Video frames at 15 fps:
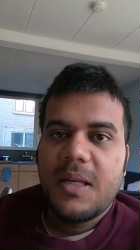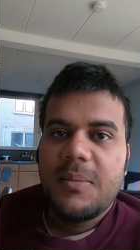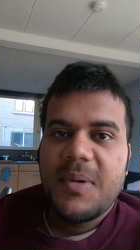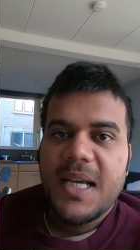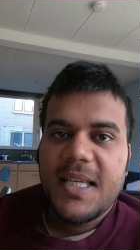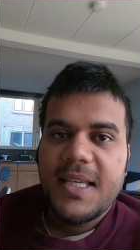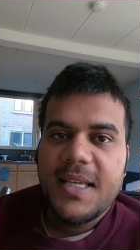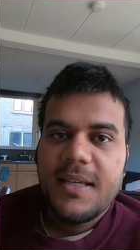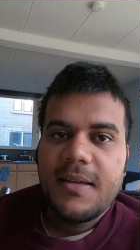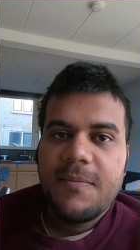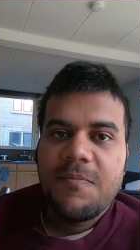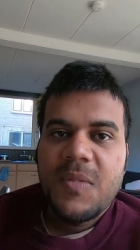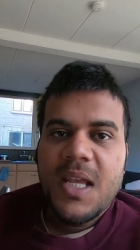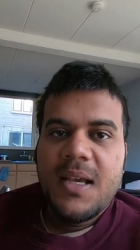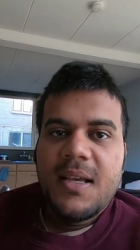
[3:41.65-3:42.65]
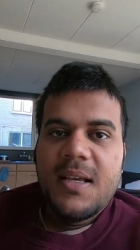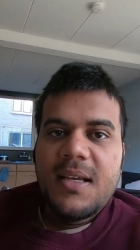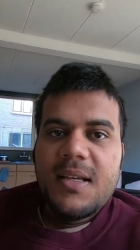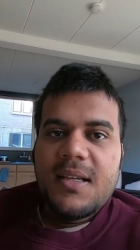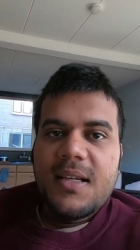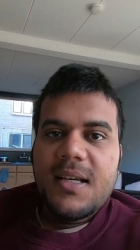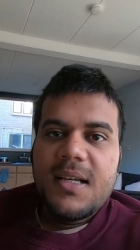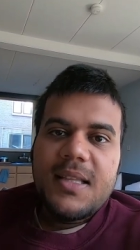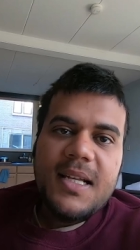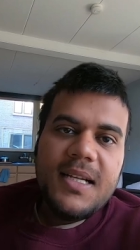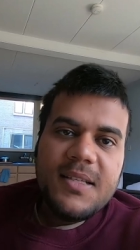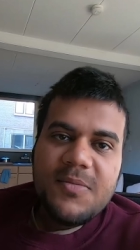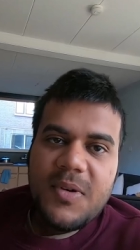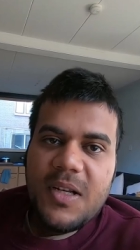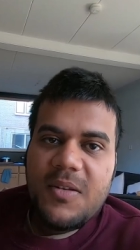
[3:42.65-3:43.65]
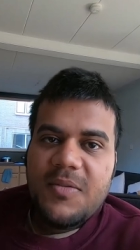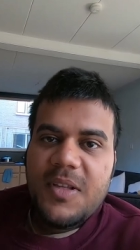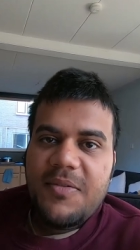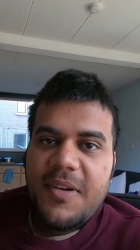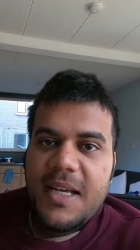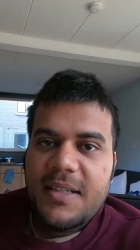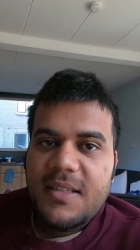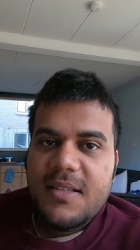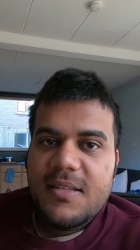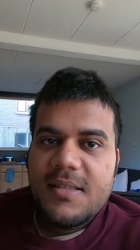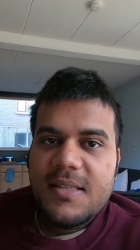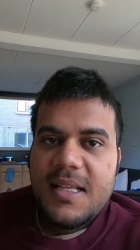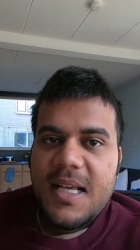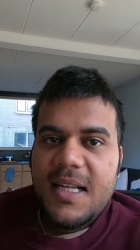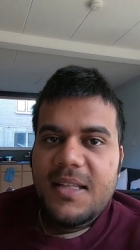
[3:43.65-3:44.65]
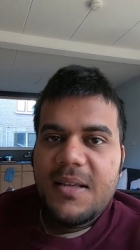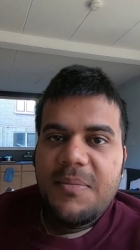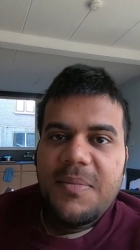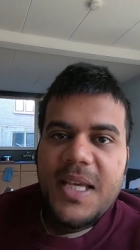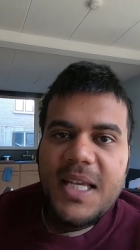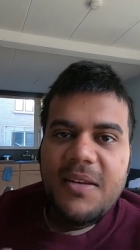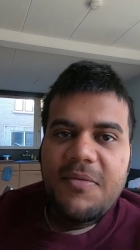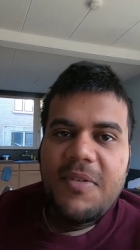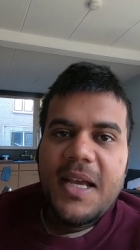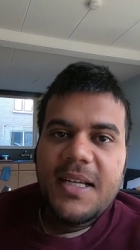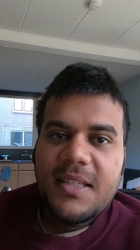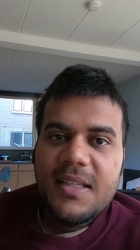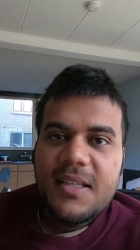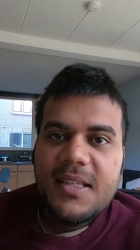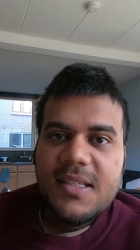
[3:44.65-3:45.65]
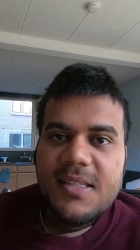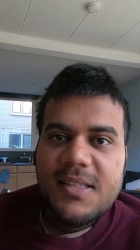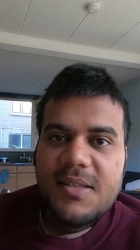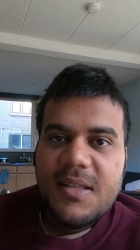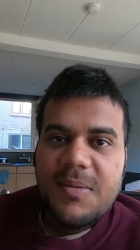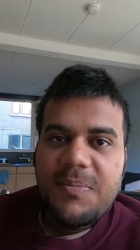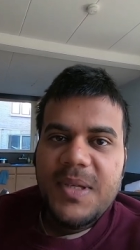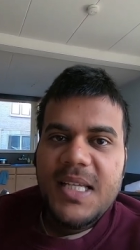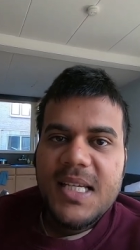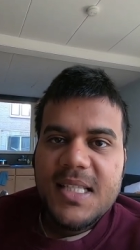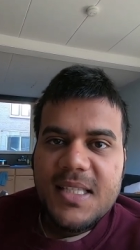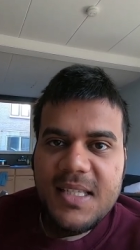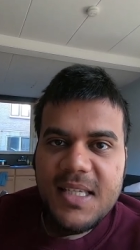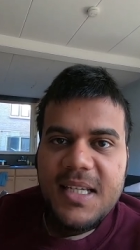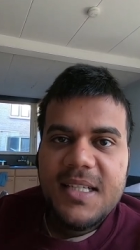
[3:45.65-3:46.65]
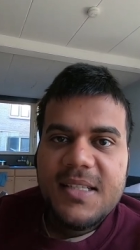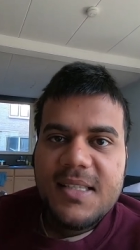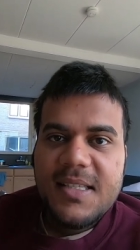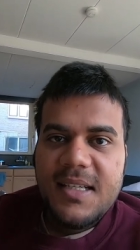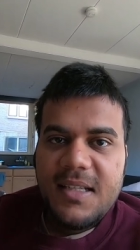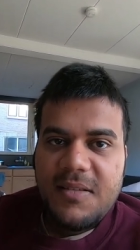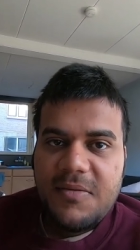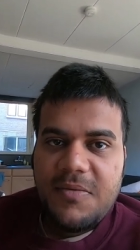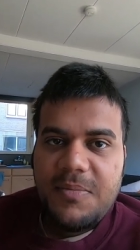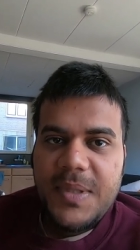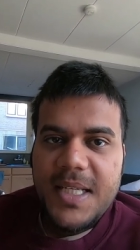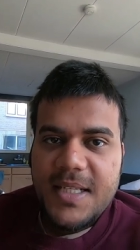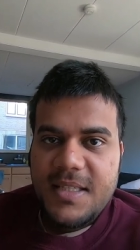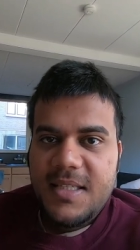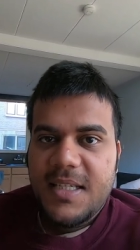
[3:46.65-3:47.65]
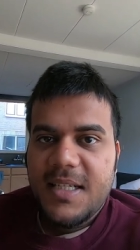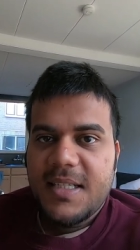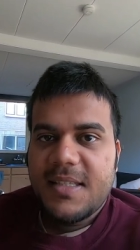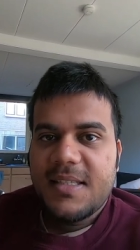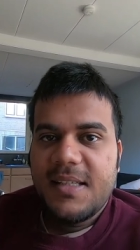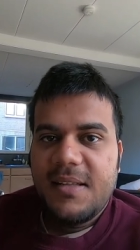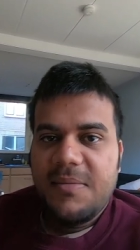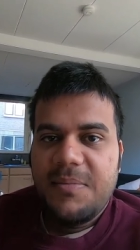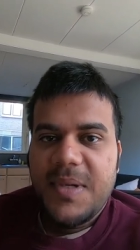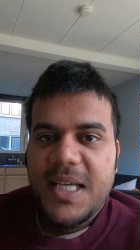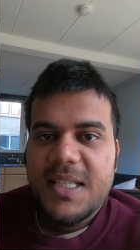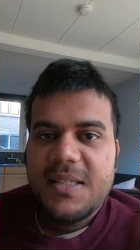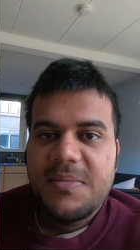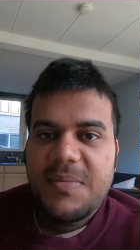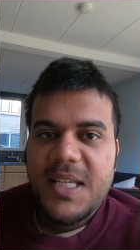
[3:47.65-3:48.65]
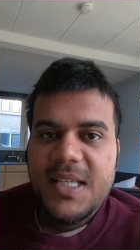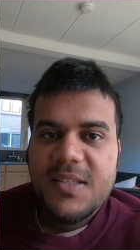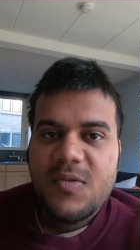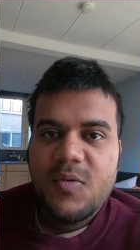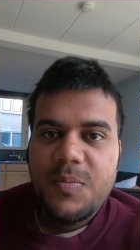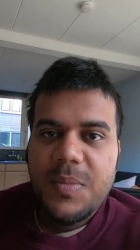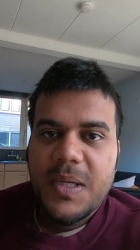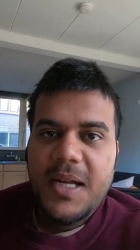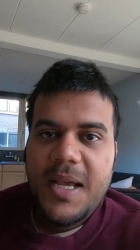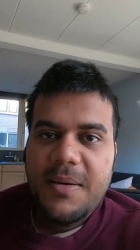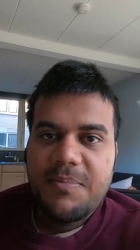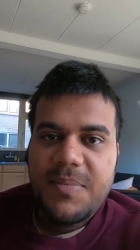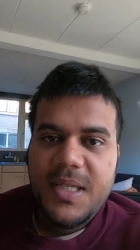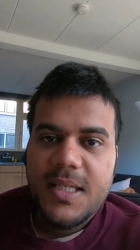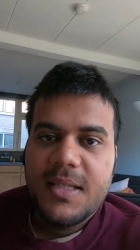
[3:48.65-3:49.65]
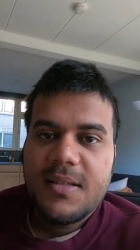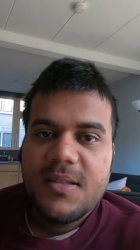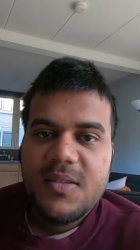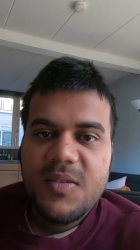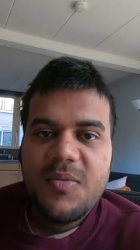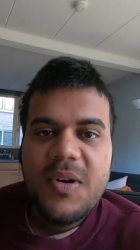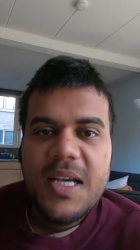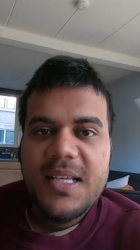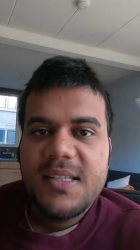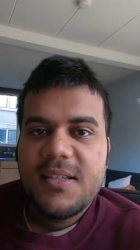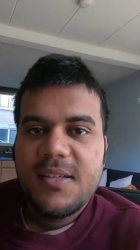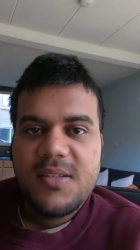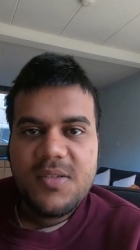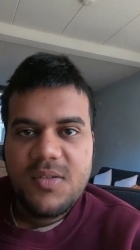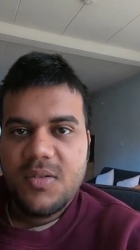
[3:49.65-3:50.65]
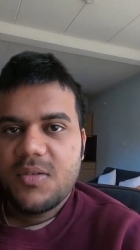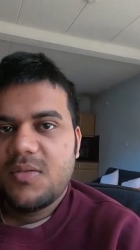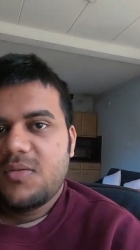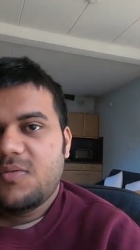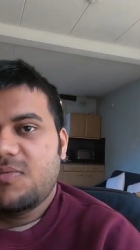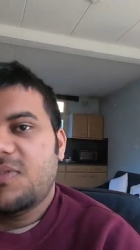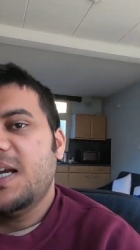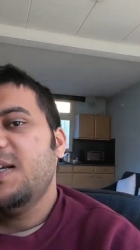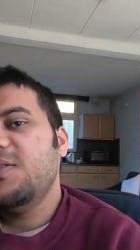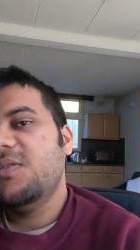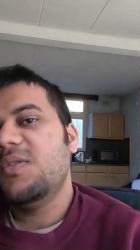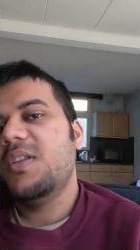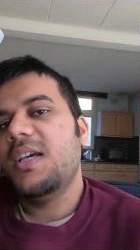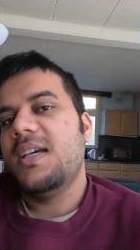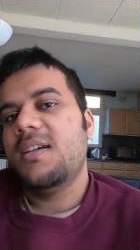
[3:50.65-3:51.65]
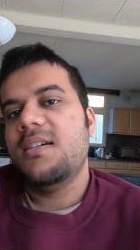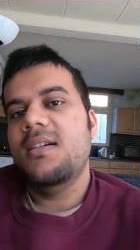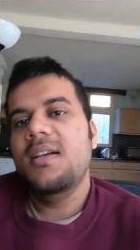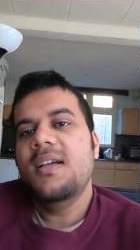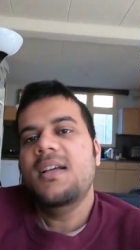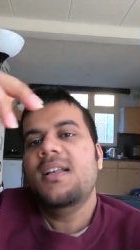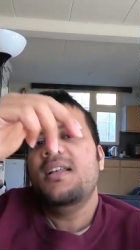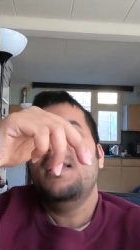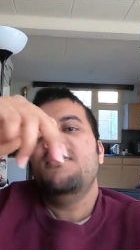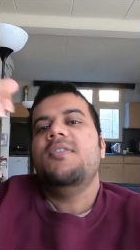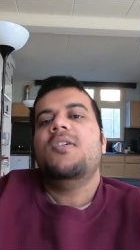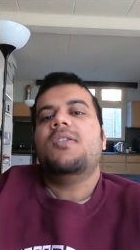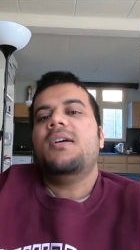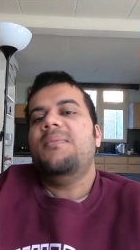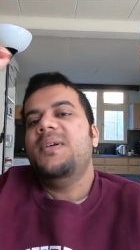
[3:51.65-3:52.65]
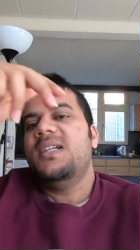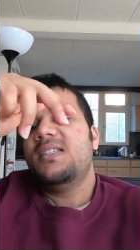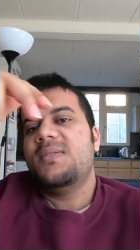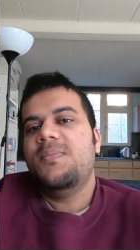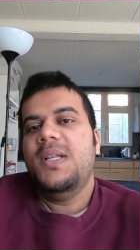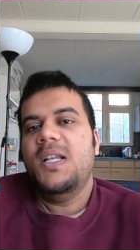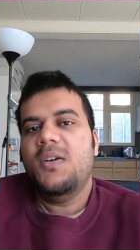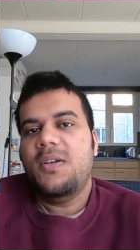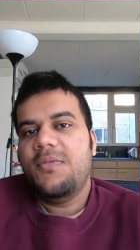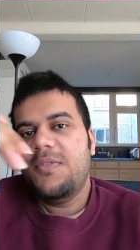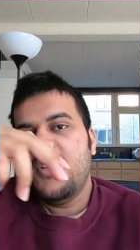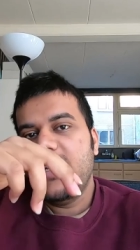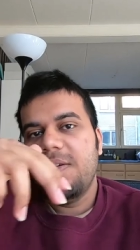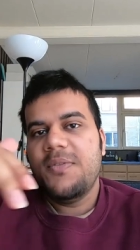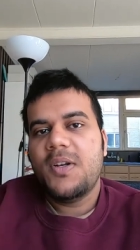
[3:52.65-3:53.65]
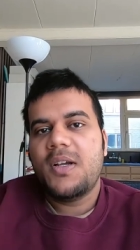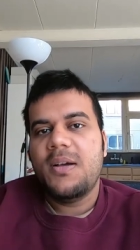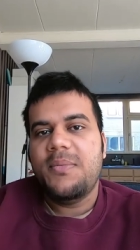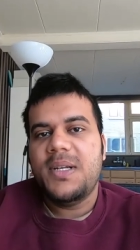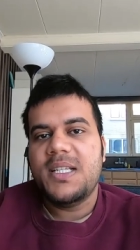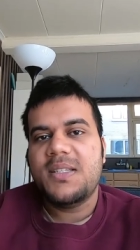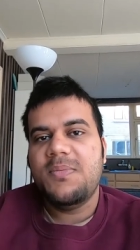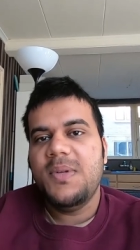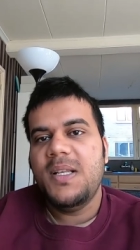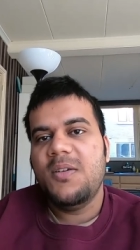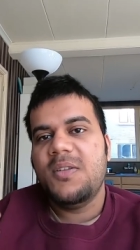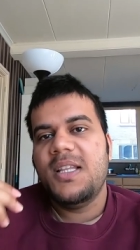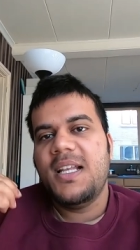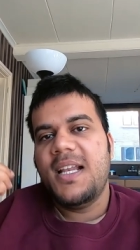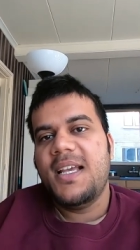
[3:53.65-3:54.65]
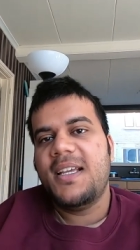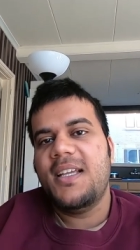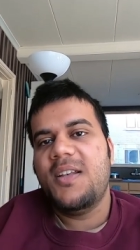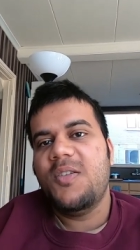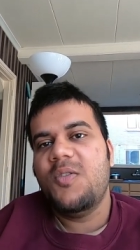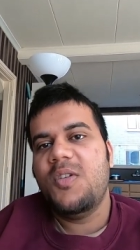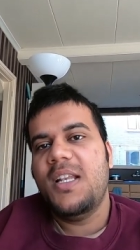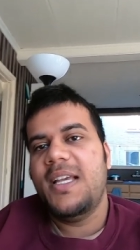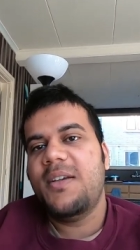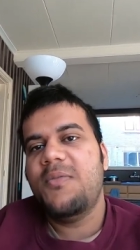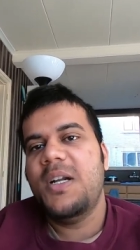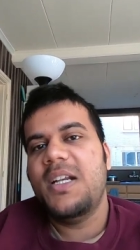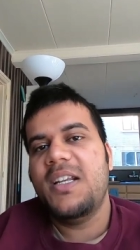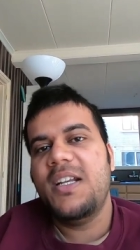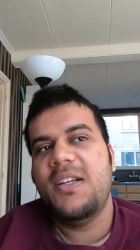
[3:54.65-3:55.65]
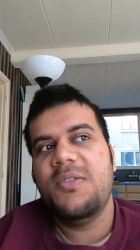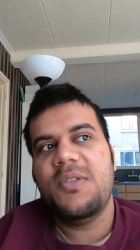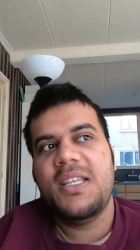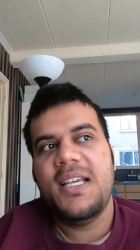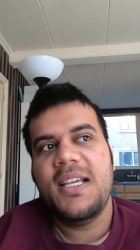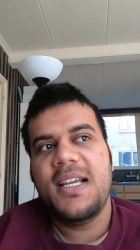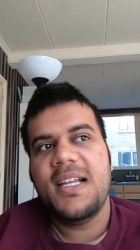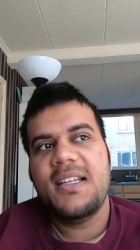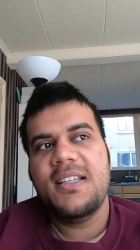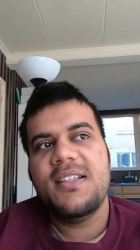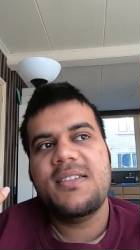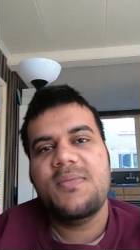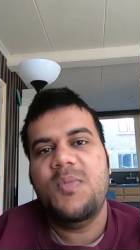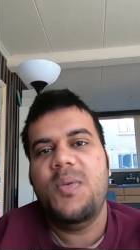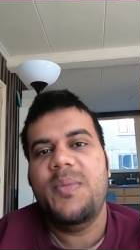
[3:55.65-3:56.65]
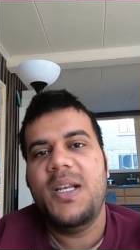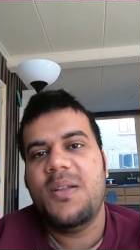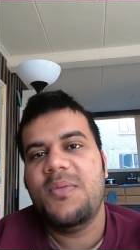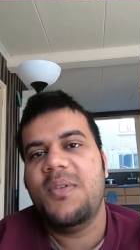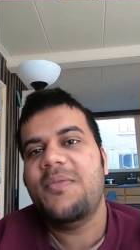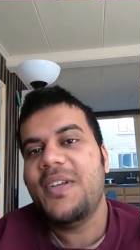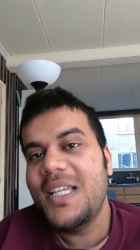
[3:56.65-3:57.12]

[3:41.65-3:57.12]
while biking uh, that is one of the factors and the main factor is the phd itself phd itself makes me super happy so why is it so why do you think leave your comments below if you leave your comments below then i can know like what did you think at this moment of the